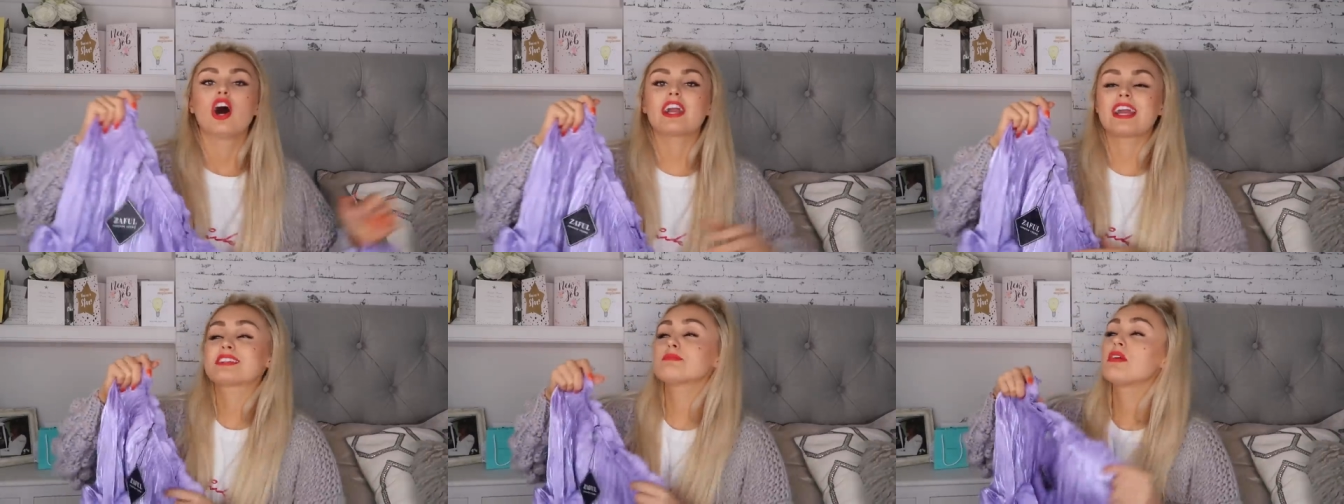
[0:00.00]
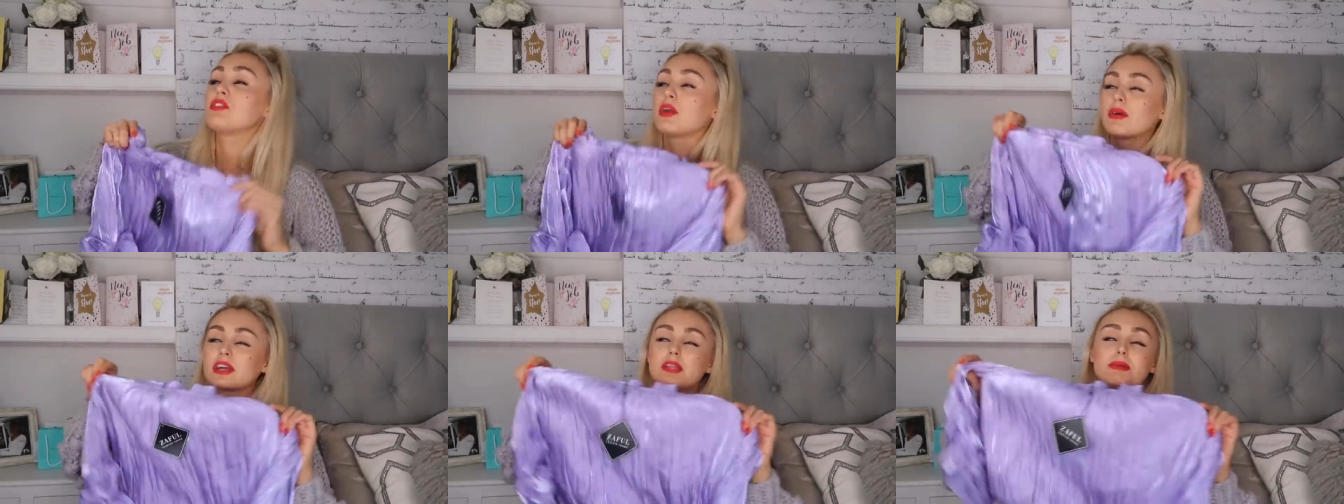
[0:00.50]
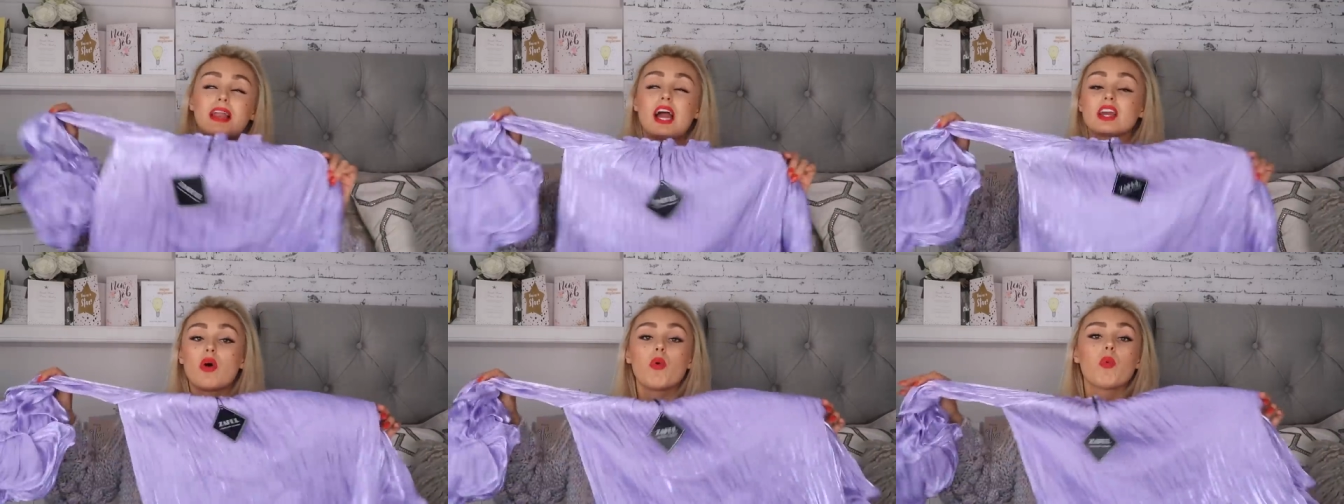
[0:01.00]
Okay, some of you are going to be
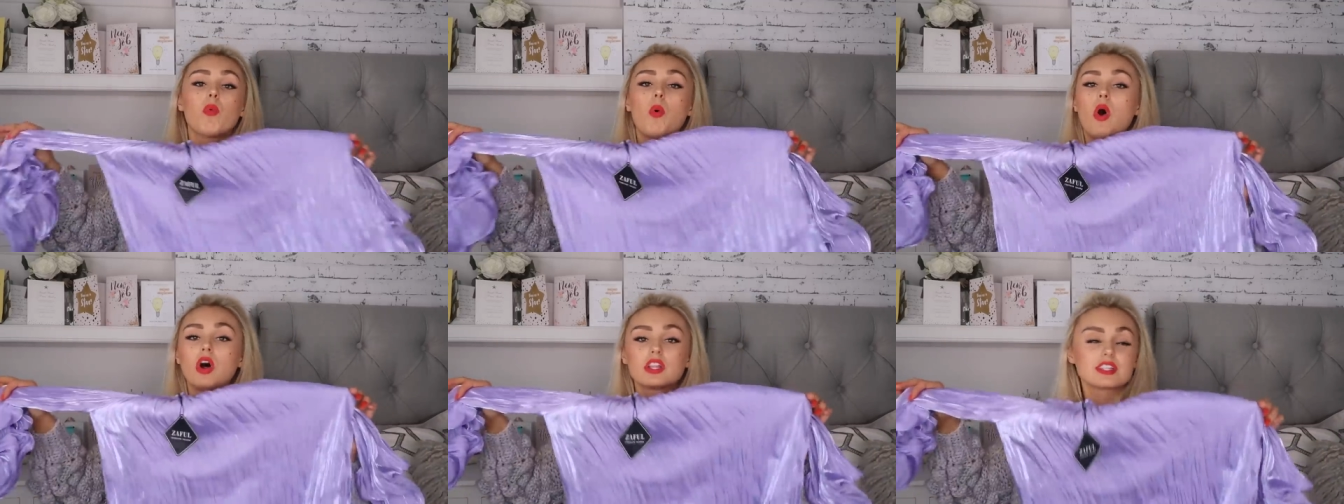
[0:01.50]
like, sassy, what?